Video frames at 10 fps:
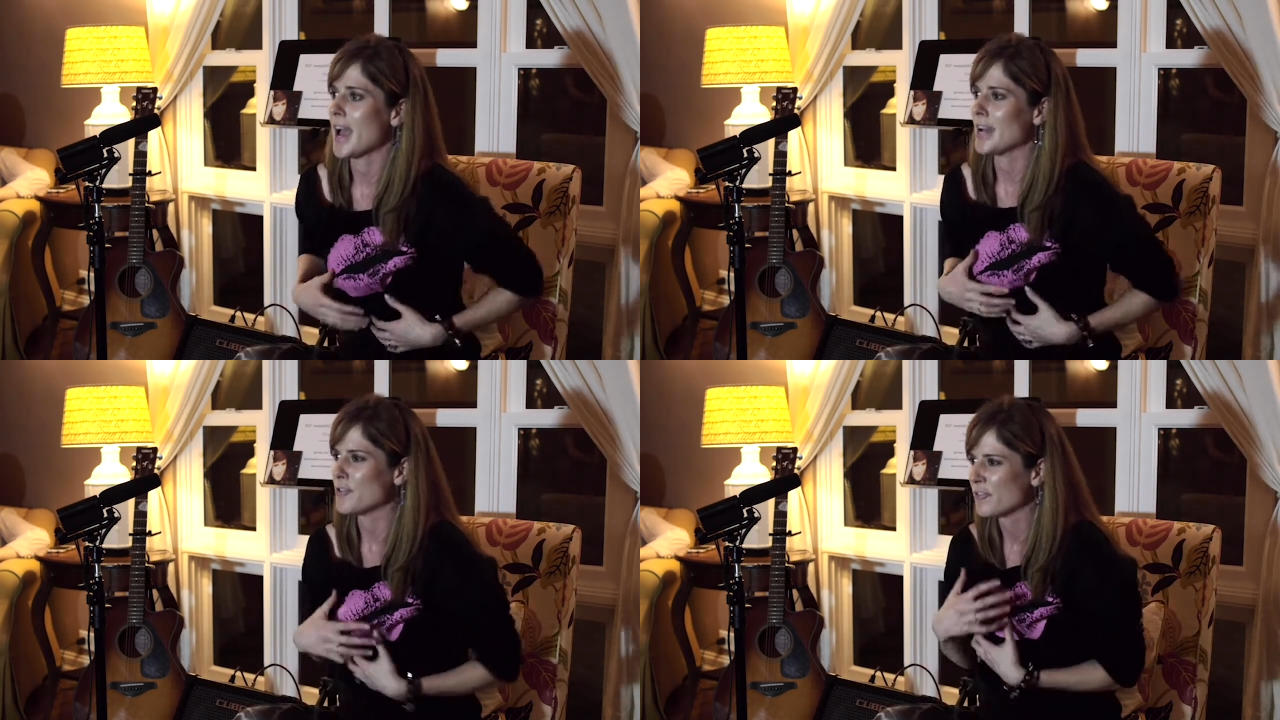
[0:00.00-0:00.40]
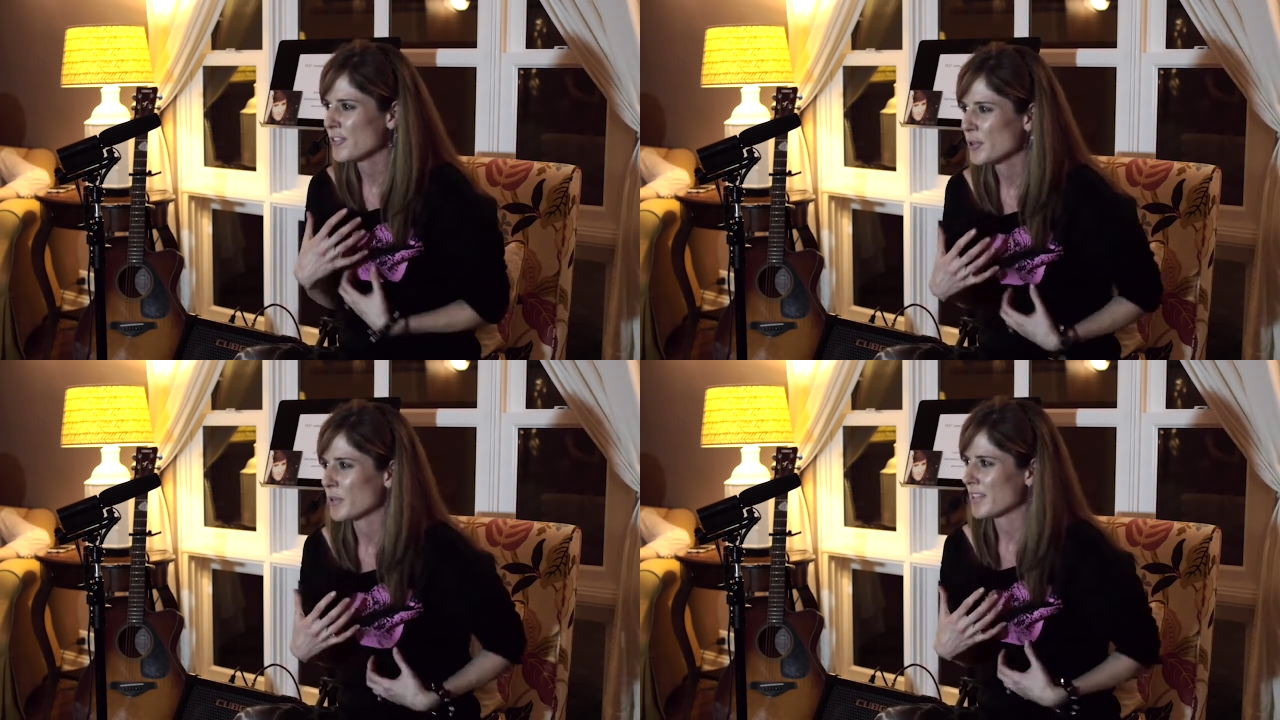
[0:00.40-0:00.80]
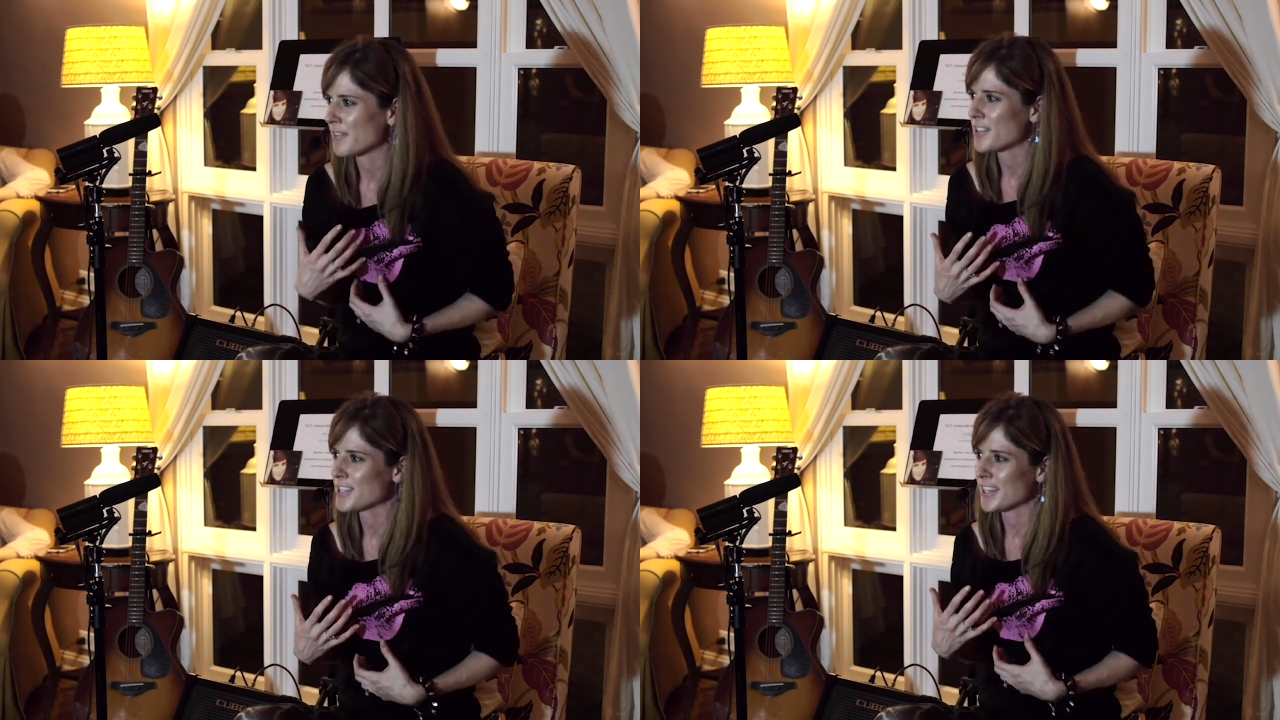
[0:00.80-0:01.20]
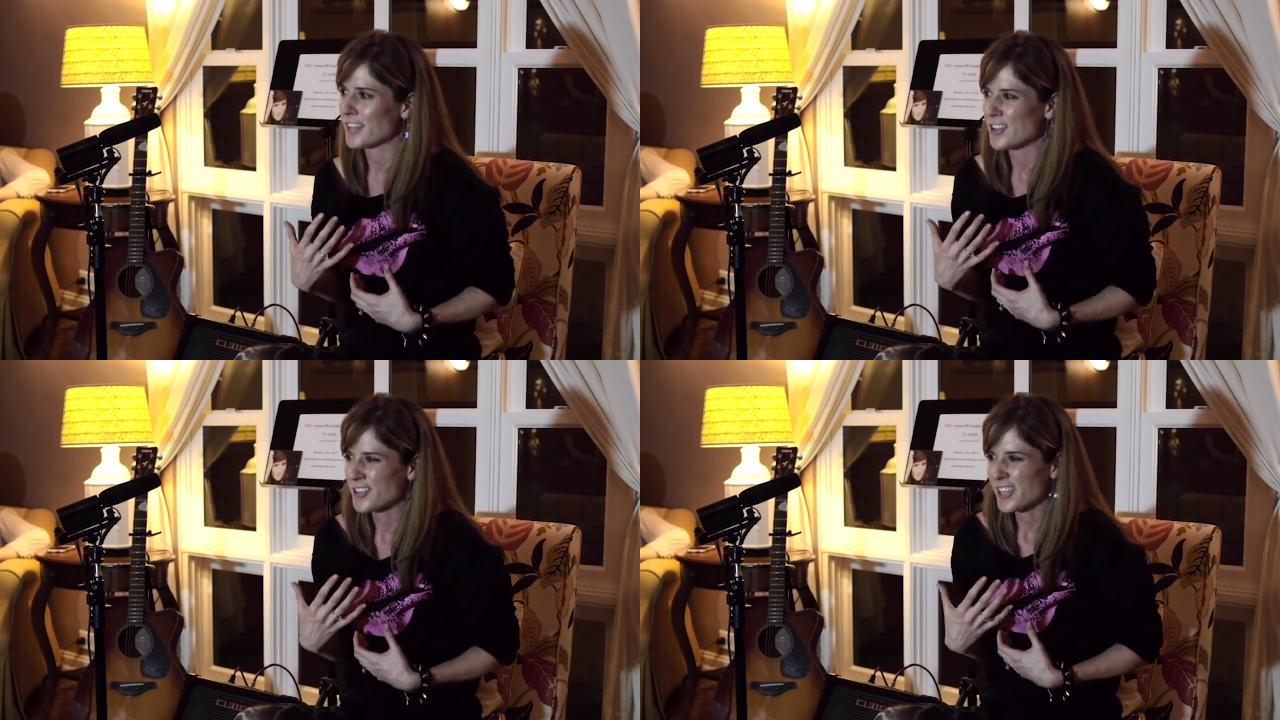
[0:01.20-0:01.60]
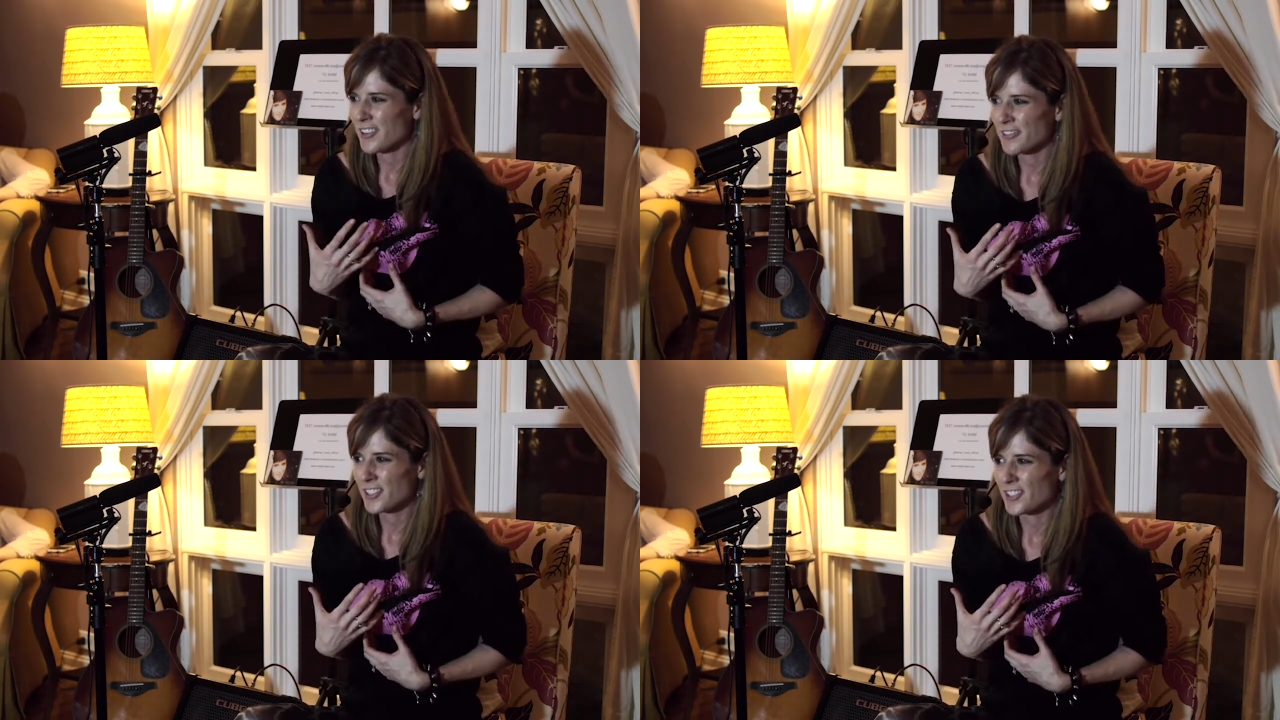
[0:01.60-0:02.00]
and you feel what that feels like in you, you kind
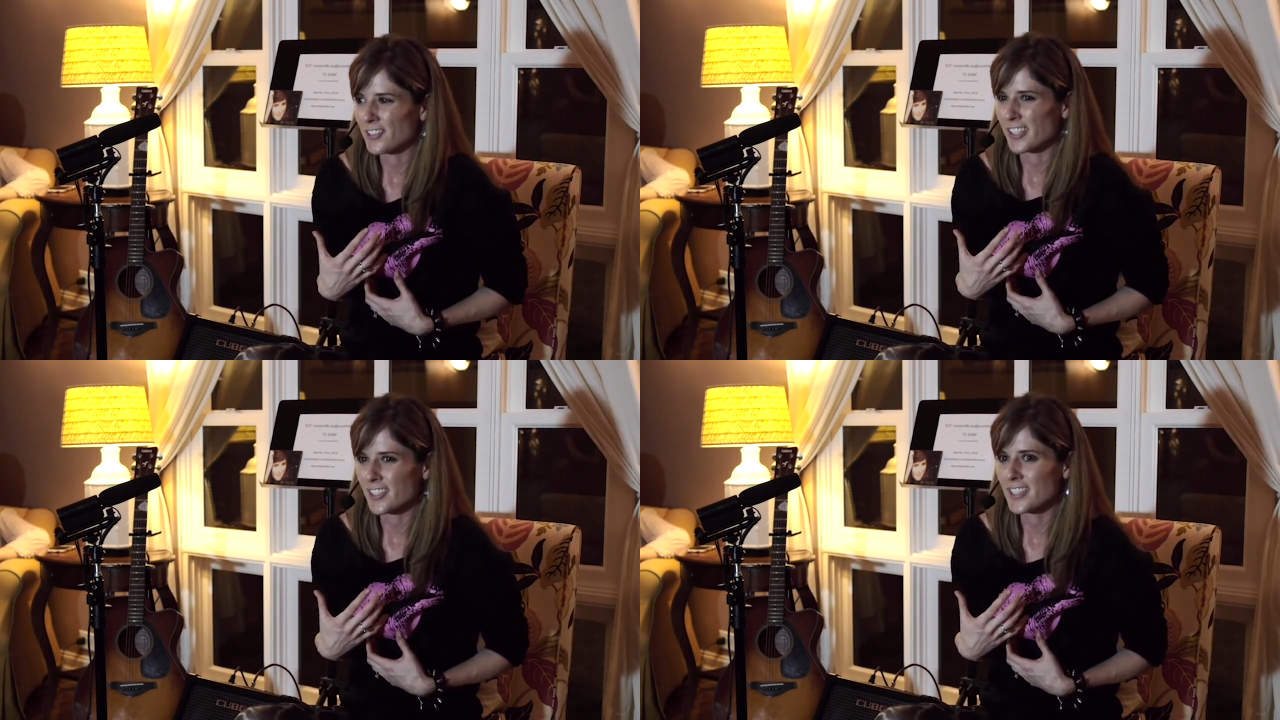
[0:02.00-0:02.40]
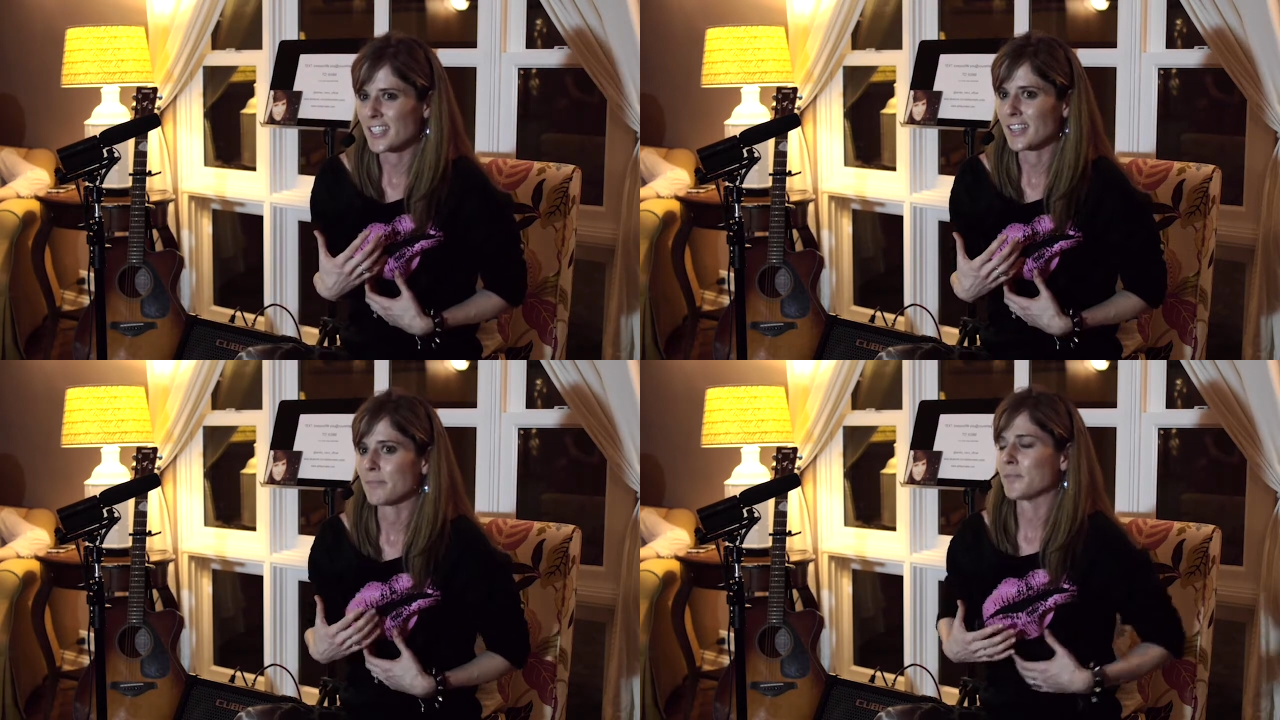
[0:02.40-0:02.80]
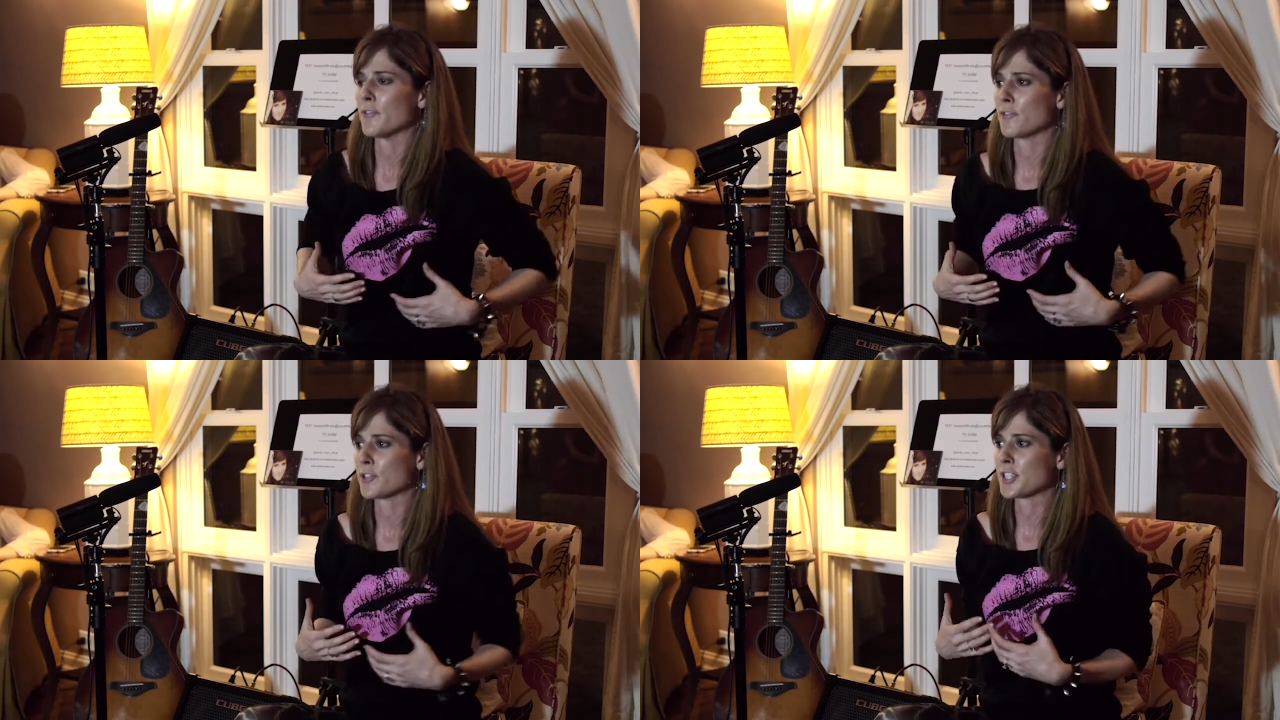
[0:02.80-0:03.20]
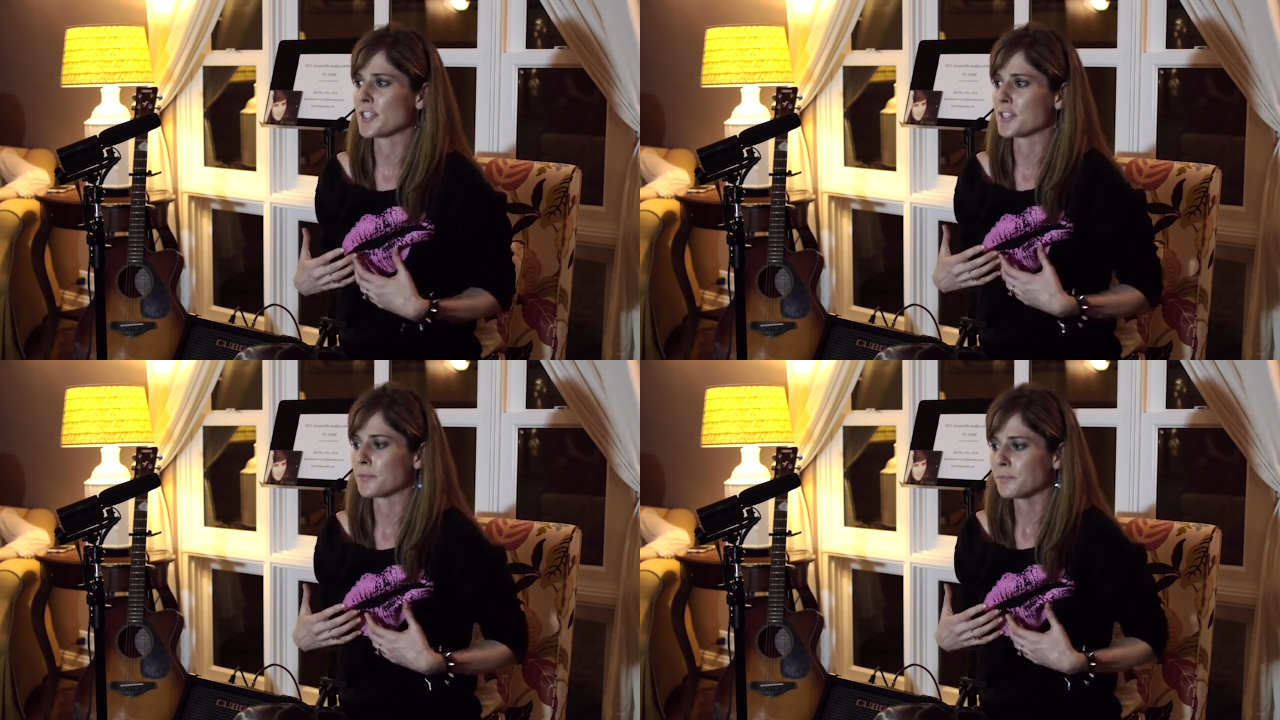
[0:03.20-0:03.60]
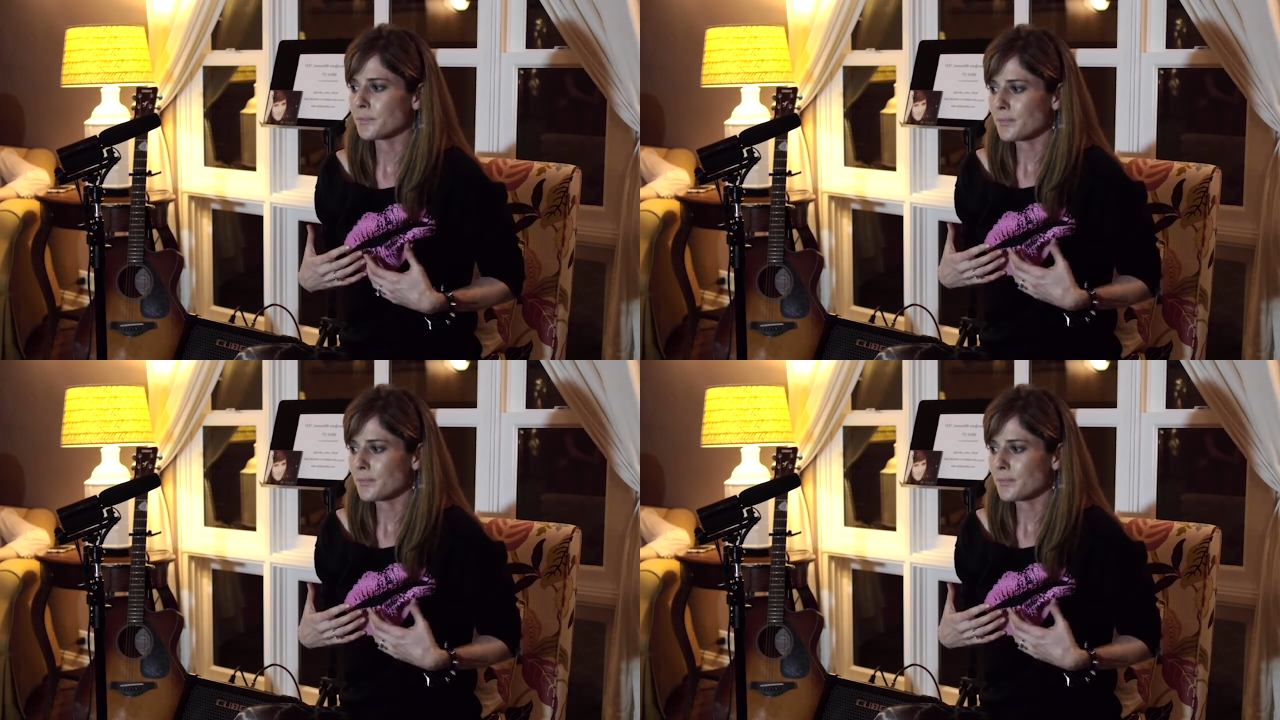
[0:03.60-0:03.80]
of feel a little guilty, versus